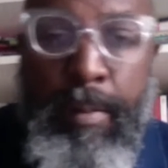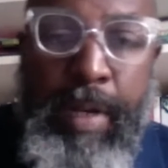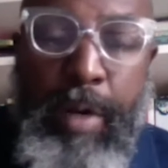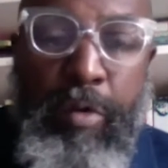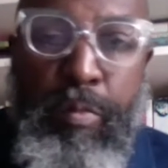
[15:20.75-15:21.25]

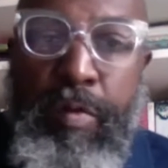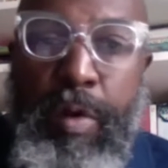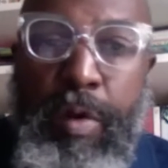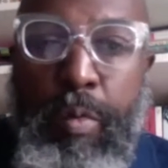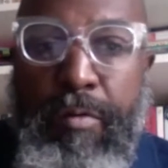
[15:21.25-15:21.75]
but I was moving
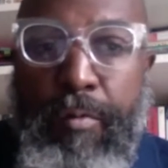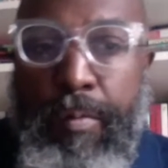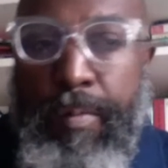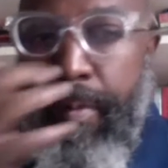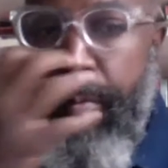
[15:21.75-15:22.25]
away
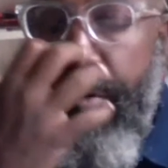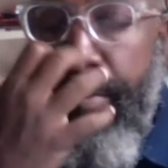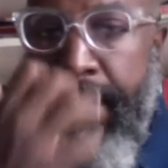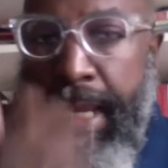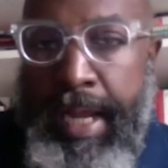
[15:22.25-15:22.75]
from
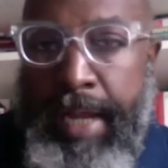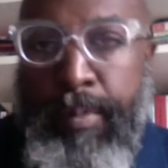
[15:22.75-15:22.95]
the I.